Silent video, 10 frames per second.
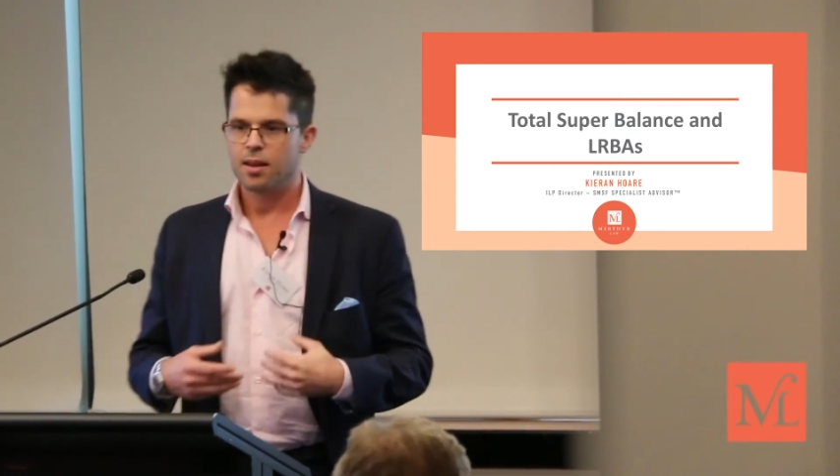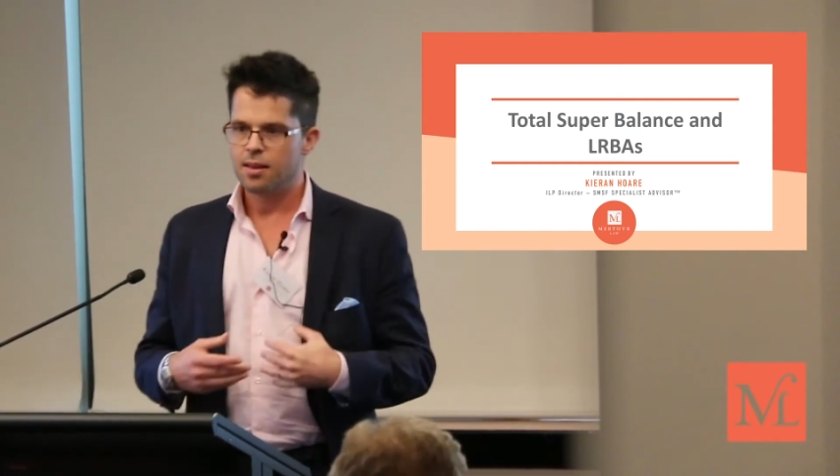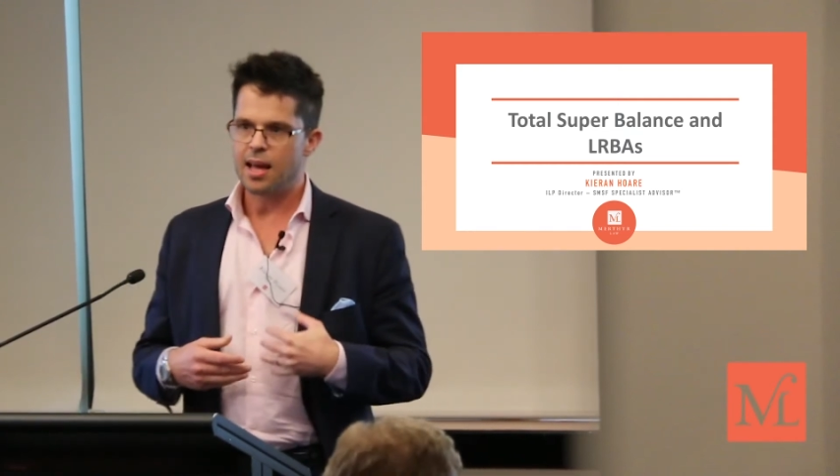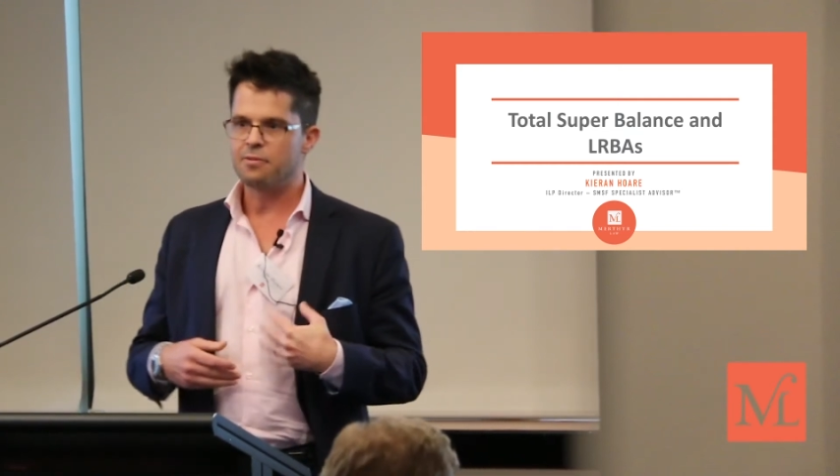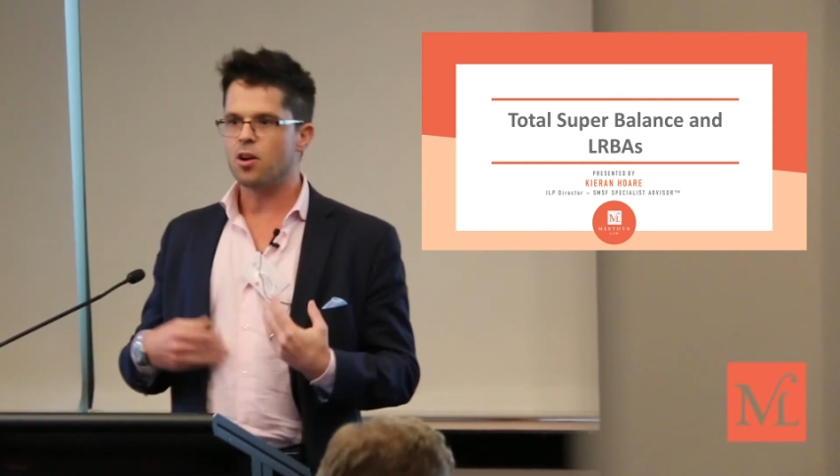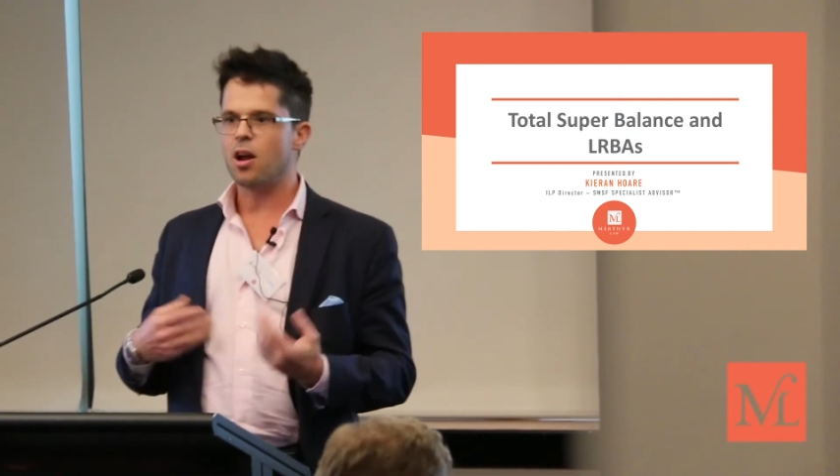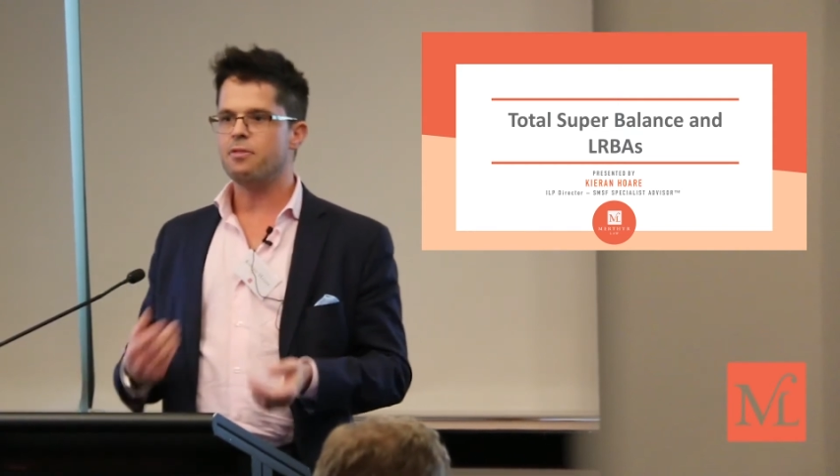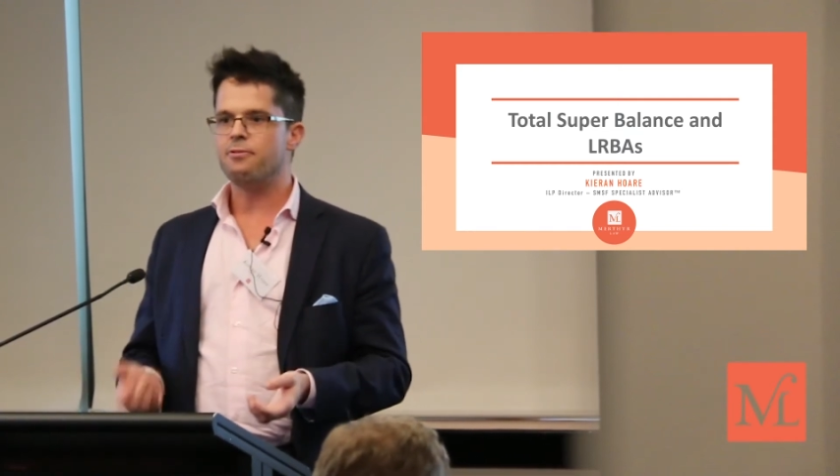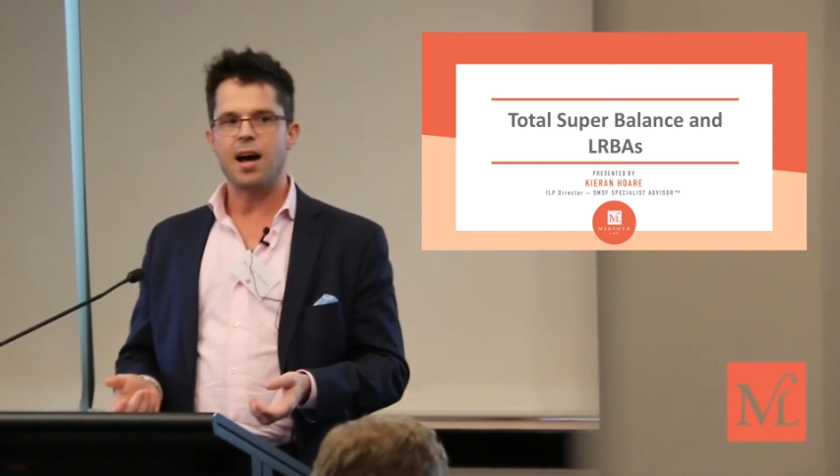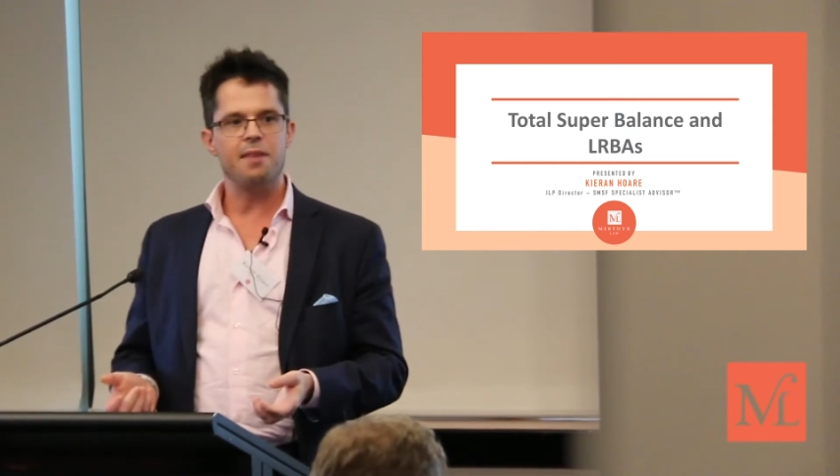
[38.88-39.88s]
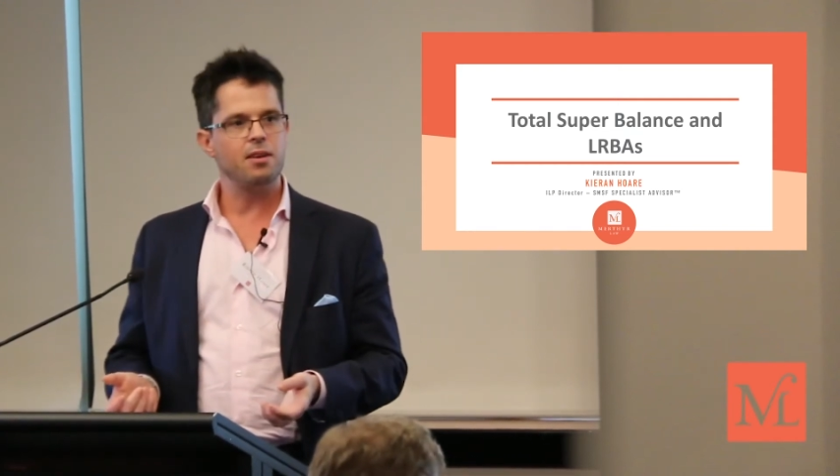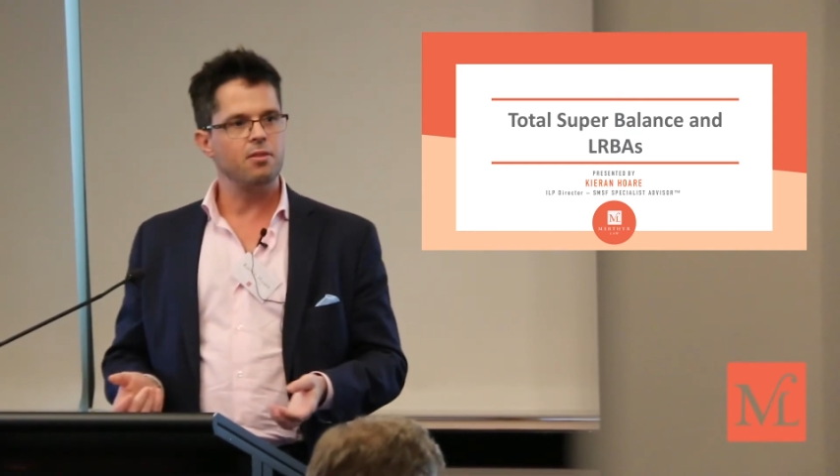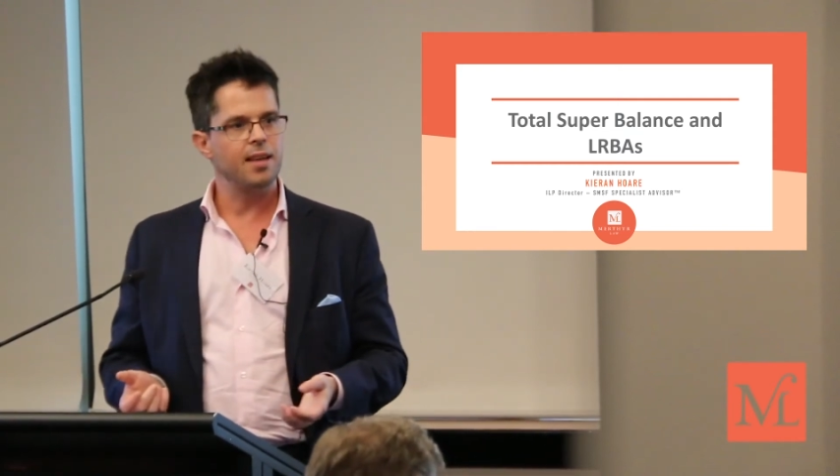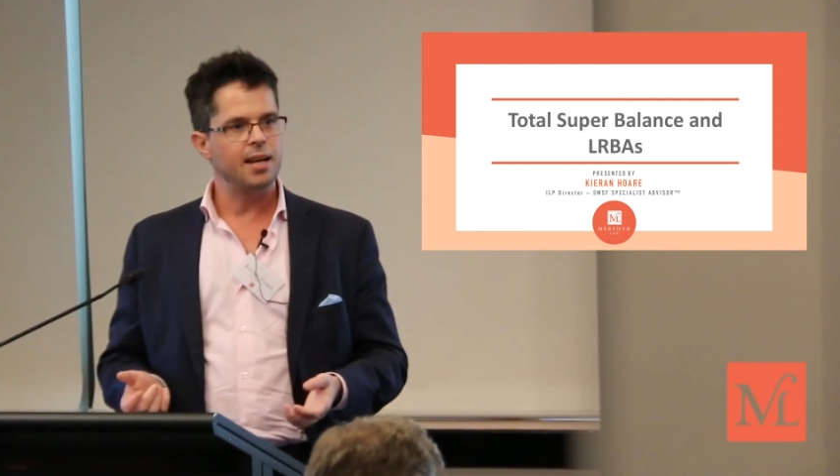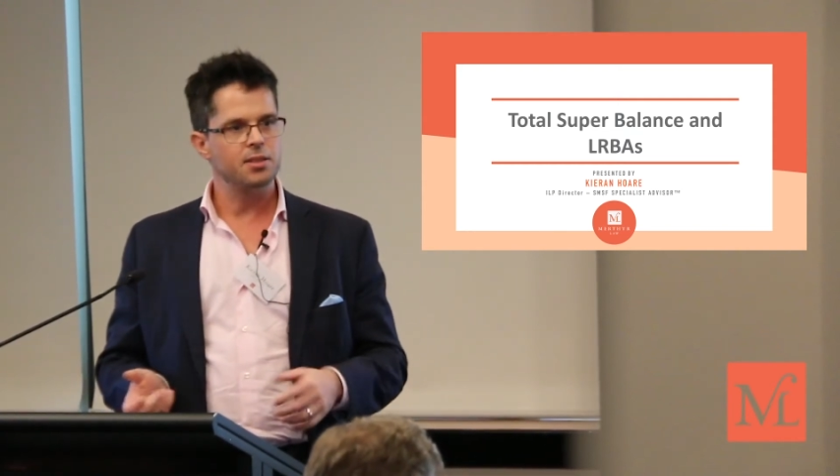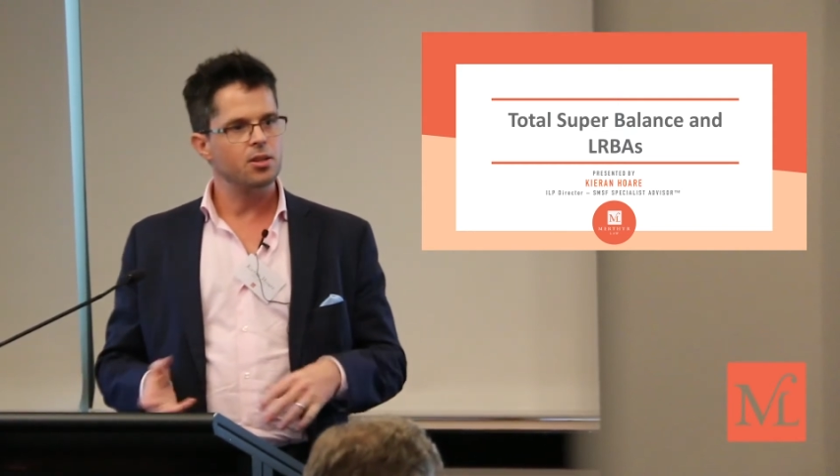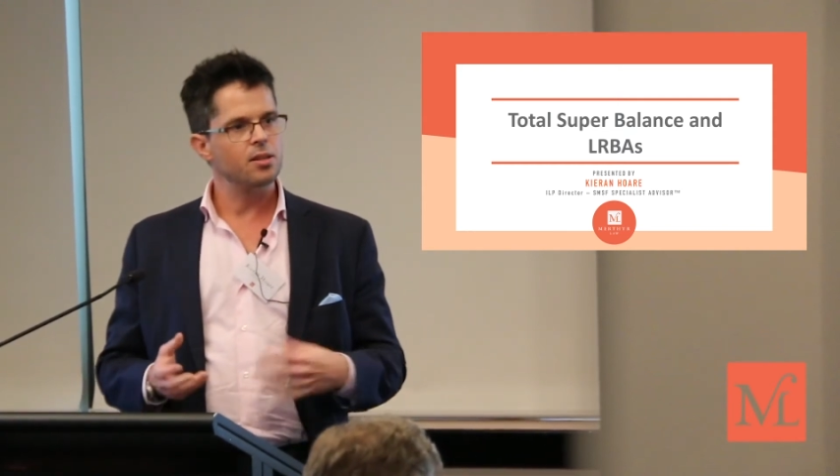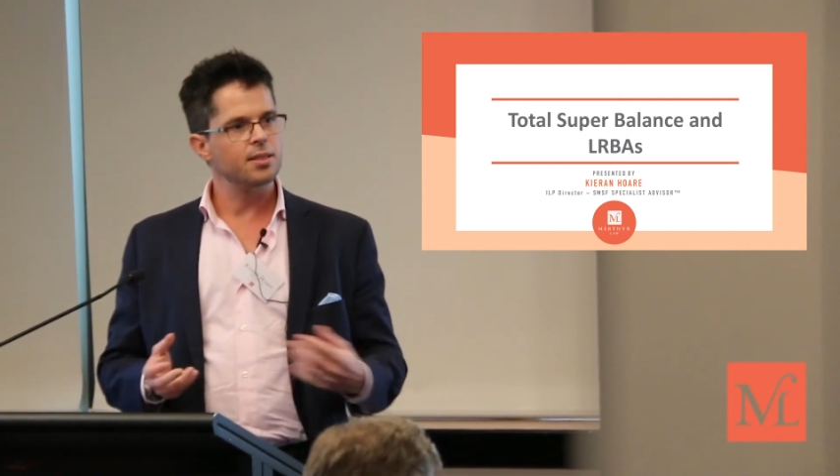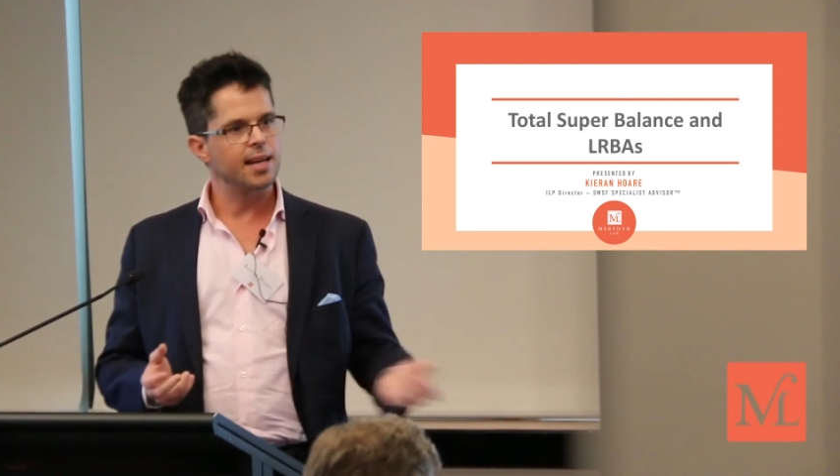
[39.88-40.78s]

they've got over $500,000,